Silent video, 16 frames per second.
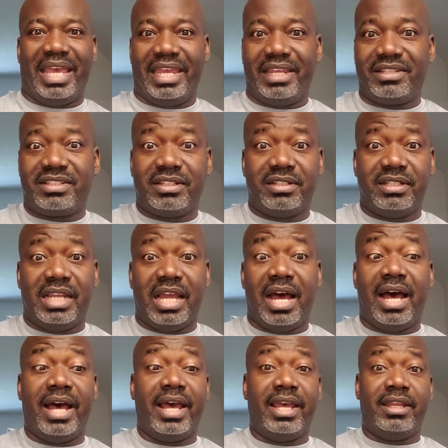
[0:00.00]
8 to
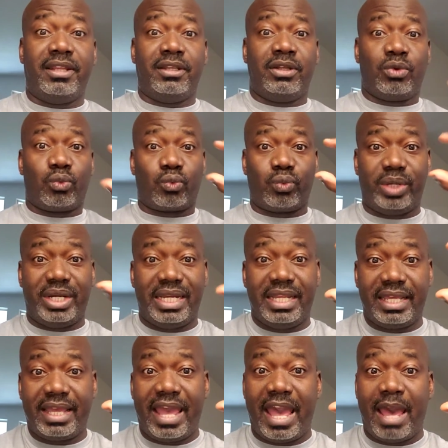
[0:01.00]
9,
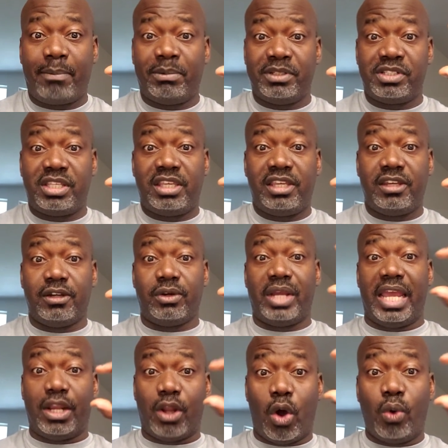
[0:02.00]
reading happens here
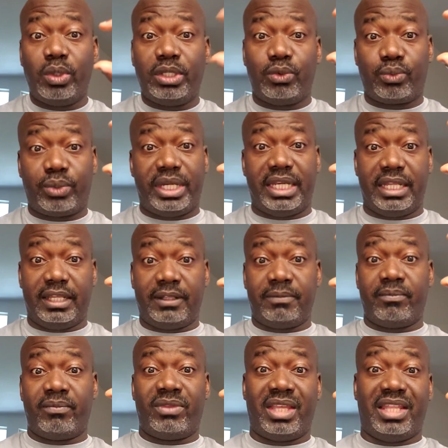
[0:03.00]
and only reading.
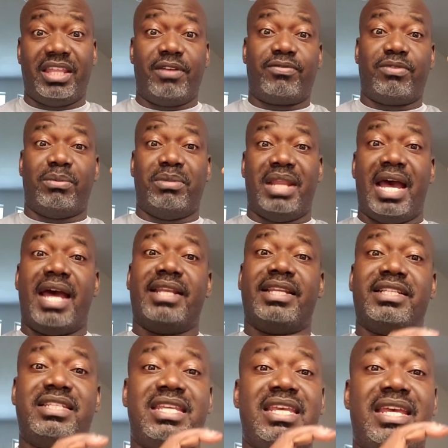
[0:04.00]
And then from 9 to
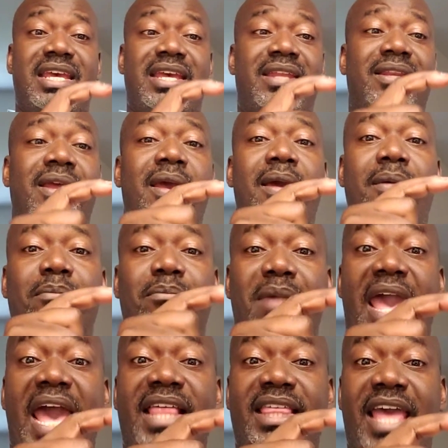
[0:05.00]
10,
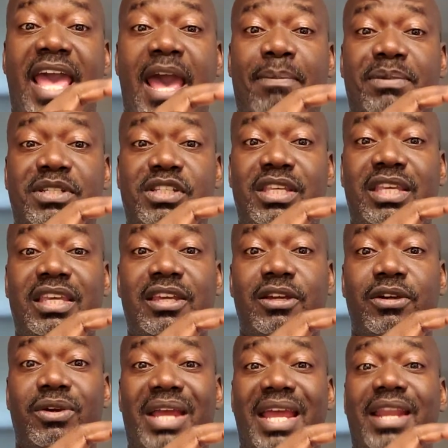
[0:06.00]
math happens
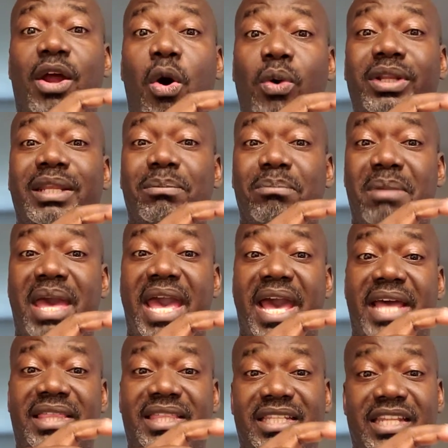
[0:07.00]
here and only
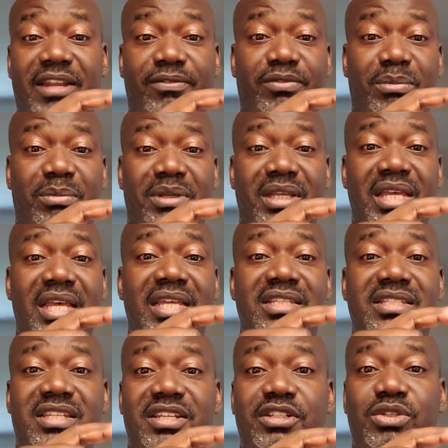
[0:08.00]
math. And then from
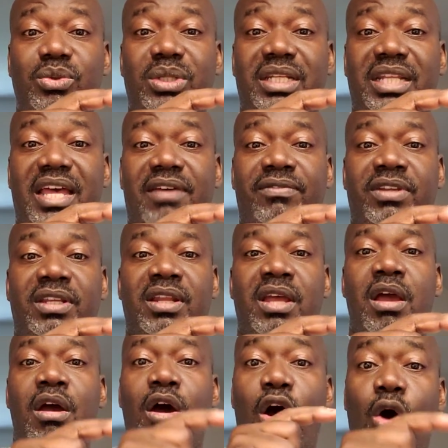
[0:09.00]
10 to 11,
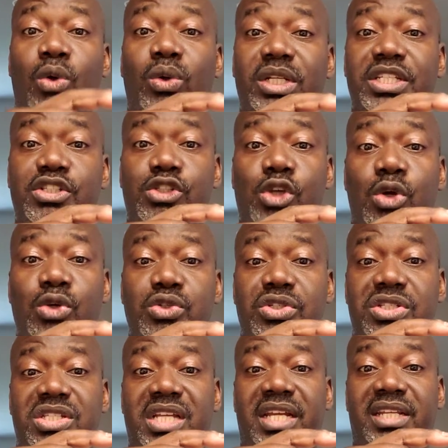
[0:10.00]
only social
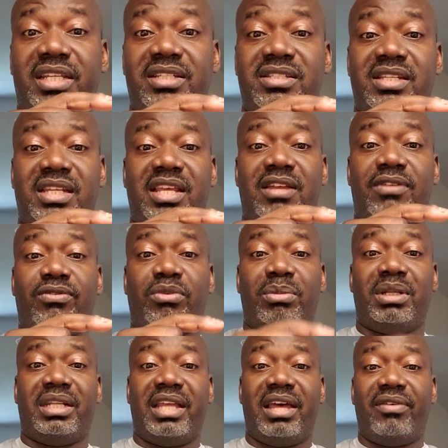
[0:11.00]
studies. And then from
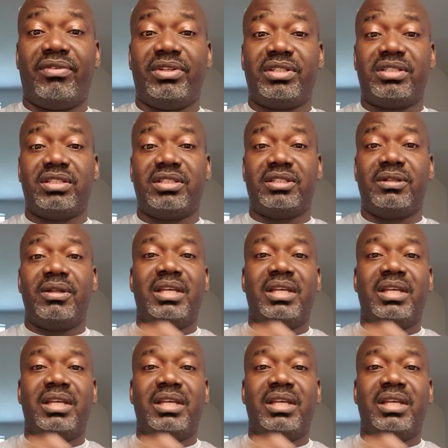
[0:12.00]
11 to